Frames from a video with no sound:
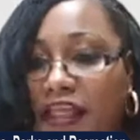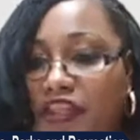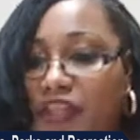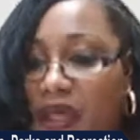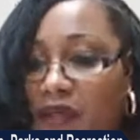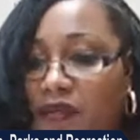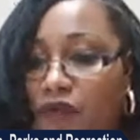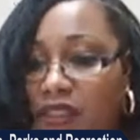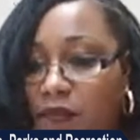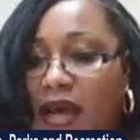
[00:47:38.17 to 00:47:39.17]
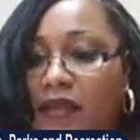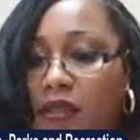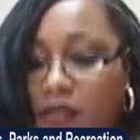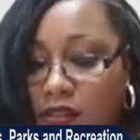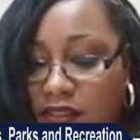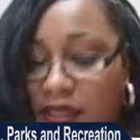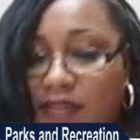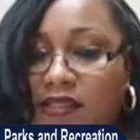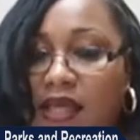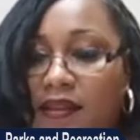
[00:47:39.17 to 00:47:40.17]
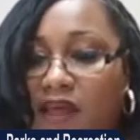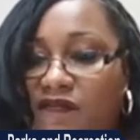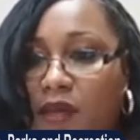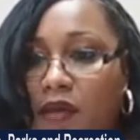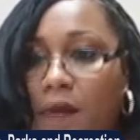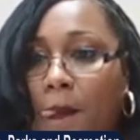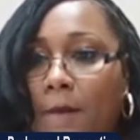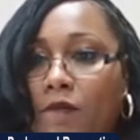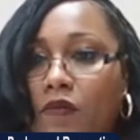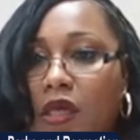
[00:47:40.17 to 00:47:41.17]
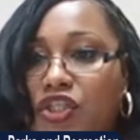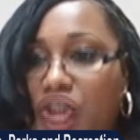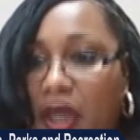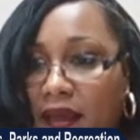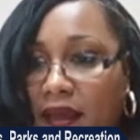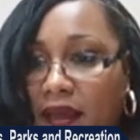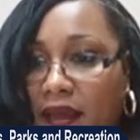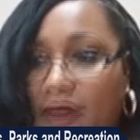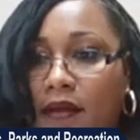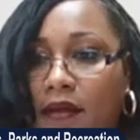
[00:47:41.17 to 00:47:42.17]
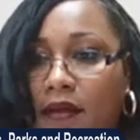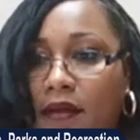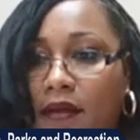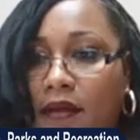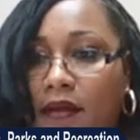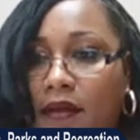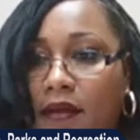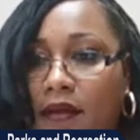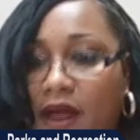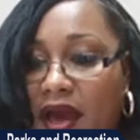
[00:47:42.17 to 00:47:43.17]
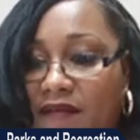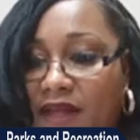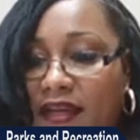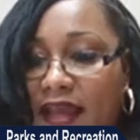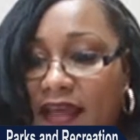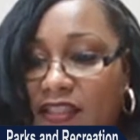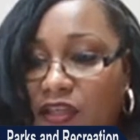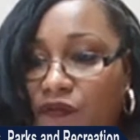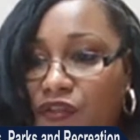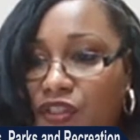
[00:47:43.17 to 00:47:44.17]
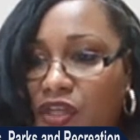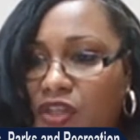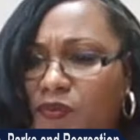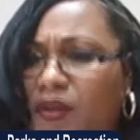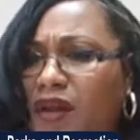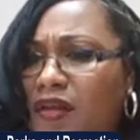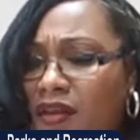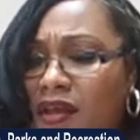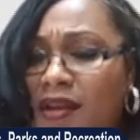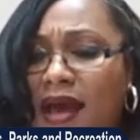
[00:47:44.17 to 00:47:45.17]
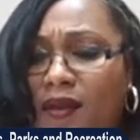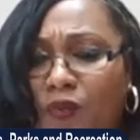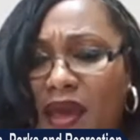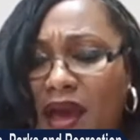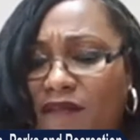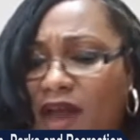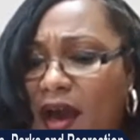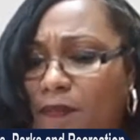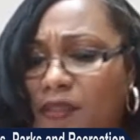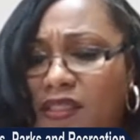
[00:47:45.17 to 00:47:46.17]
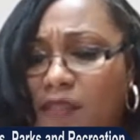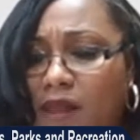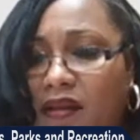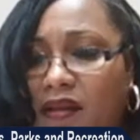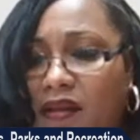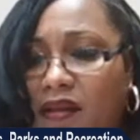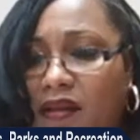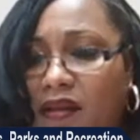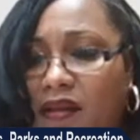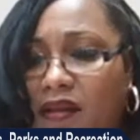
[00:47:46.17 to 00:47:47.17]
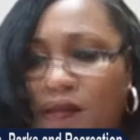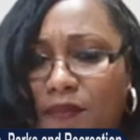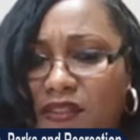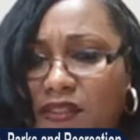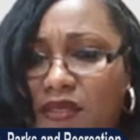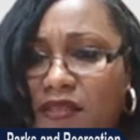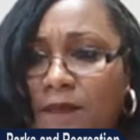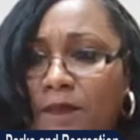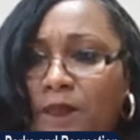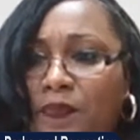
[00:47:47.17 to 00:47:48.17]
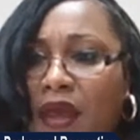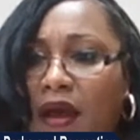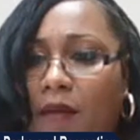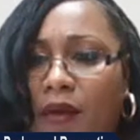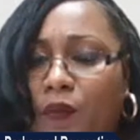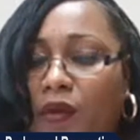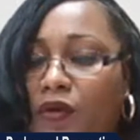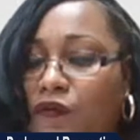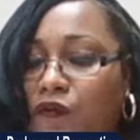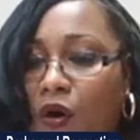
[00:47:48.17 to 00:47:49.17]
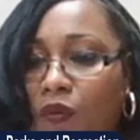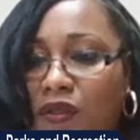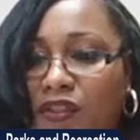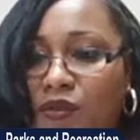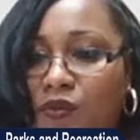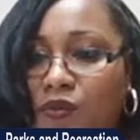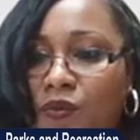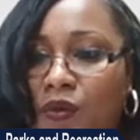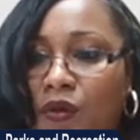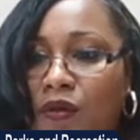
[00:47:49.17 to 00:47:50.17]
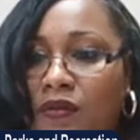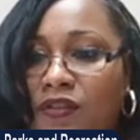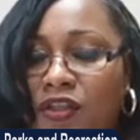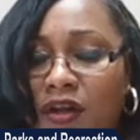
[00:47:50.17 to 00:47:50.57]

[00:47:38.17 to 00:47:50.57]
day. The wristband says that they've been checked and approved for having negative results. But other than that, we have happy smiling faces on our campuses, and we look forward to, you know,